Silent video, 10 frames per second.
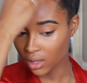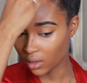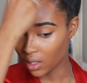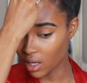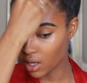
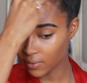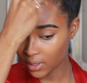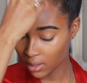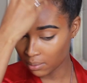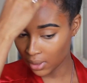
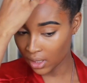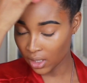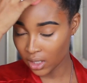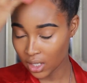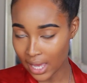love to
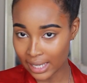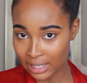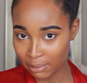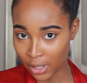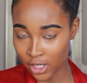be
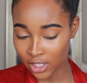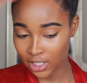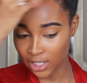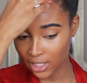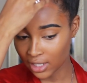
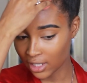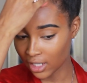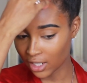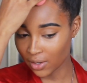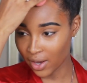experts, and
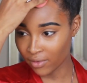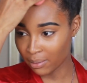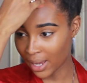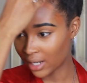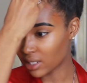you know,
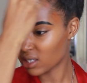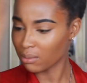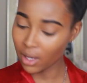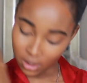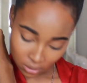everybody's
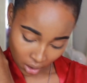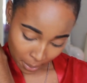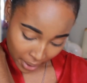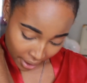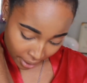smile.
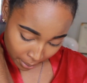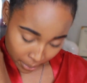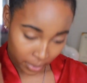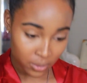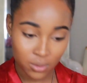Are my
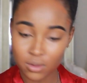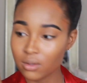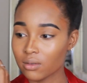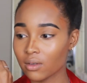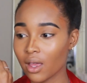elbows
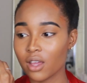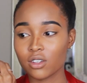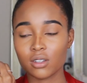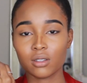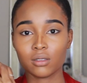
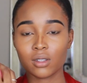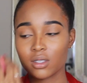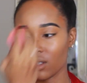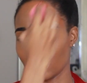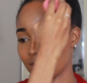ashy?
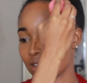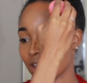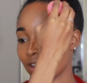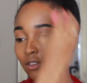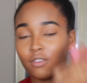Let's see, is
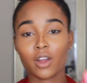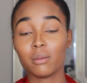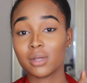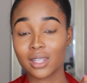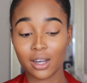that in the
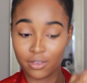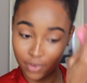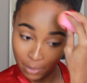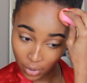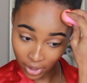frame? It's not in the
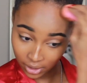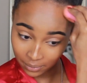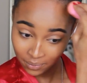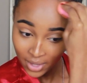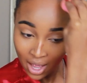frame. Okay,
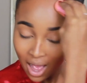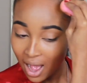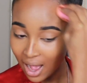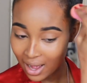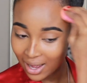good.
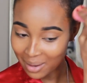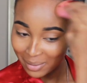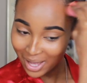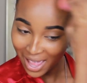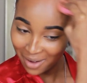
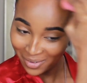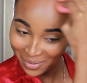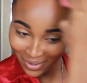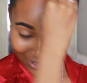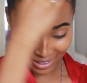But
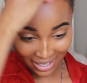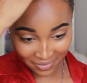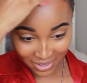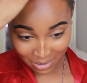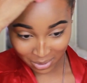everyone
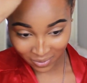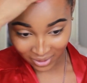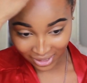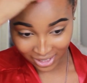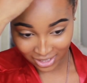loves to be
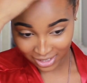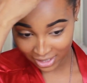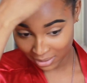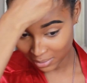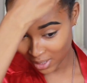
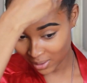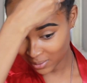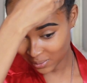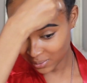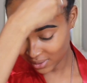relationship
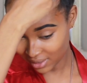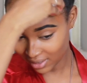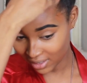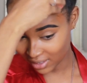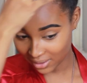goals,
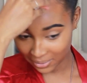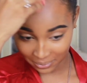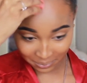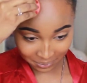you know,